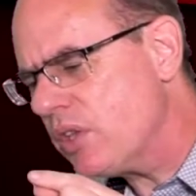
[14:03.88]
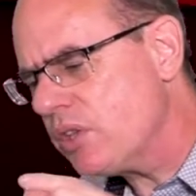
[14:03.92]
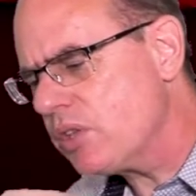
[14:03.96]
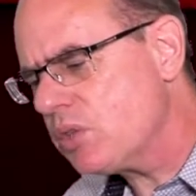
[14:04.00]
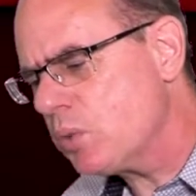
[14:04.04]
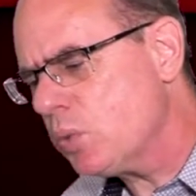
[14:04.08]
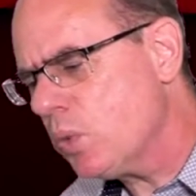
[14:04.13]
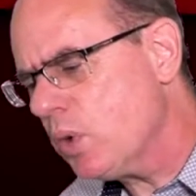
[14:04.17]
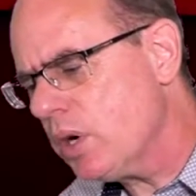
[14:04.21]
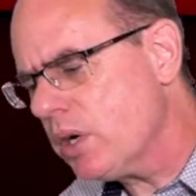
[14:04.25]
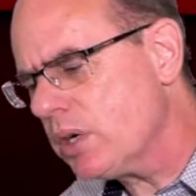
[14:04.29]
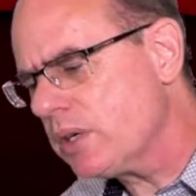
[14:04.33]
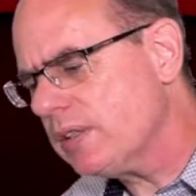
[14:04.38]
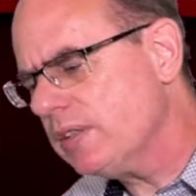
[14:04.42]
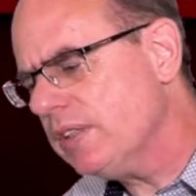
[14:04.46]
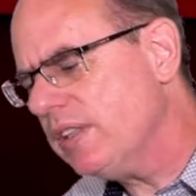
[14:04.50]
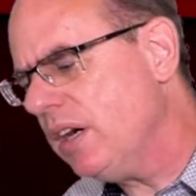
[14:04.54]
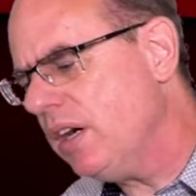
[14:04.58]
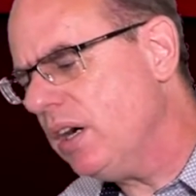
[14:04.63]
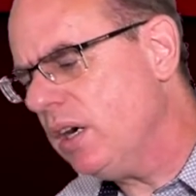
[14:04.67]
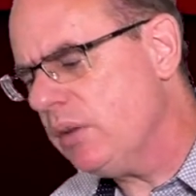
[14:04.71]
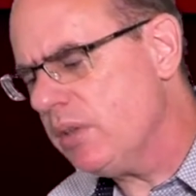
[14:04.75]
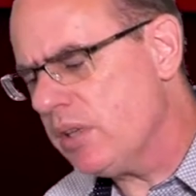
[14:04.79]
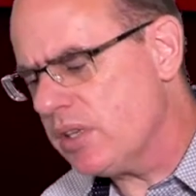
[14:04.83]
this word.
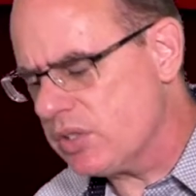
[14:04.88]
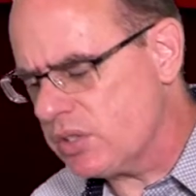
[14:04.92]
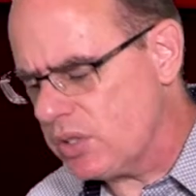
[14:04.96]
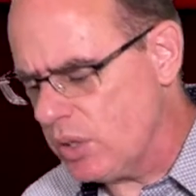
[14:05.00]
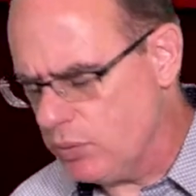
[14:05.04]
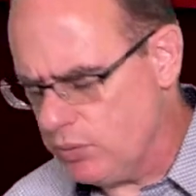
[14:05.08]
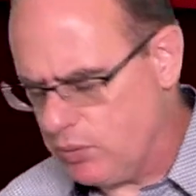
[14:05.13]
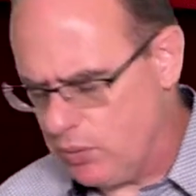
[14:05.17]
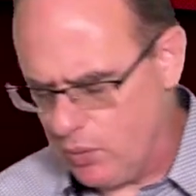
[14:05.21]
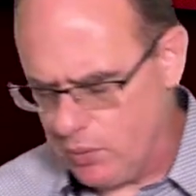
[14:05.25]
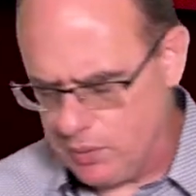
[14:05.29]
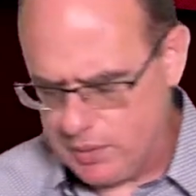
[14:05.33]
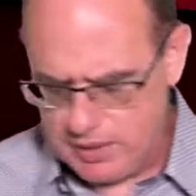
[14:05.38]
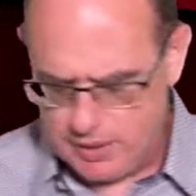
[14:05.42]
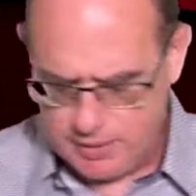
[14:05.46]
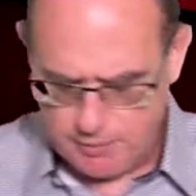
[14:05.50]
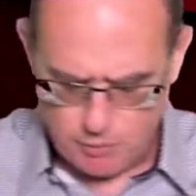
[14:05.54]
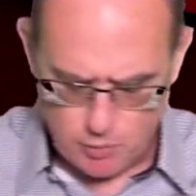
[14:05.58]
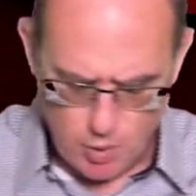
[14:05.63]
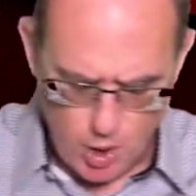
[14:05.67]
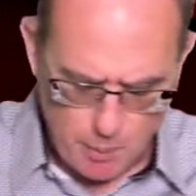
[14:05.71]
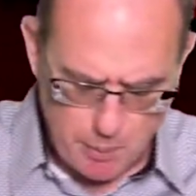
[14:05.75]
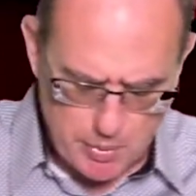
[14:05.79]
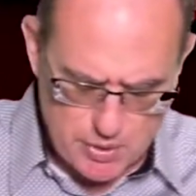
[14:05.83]
Oh, let's go forward here.
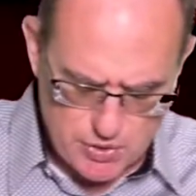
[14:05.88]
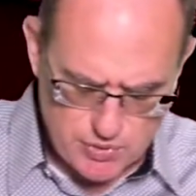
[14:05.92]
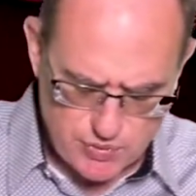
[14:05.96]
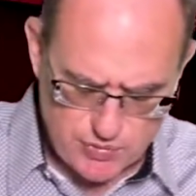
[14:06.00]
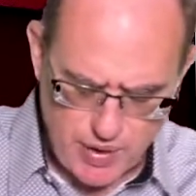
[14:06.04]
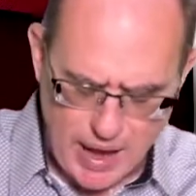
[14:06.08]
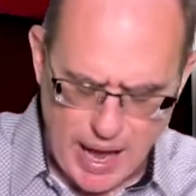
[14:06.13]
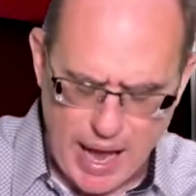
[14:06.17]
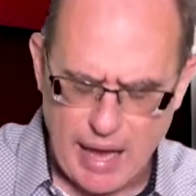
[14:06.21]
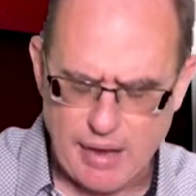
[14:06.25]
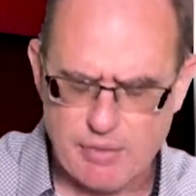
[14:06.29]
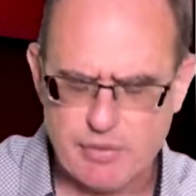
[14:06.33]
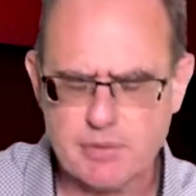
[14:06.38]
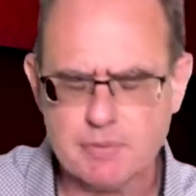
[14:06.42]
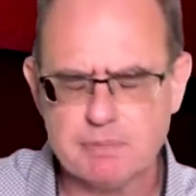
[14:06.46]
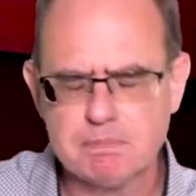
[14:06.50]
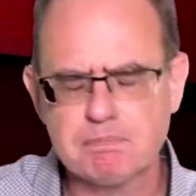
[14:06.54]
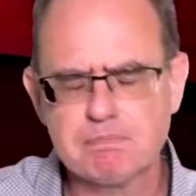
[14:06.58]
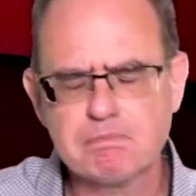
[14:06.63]
Romans 5,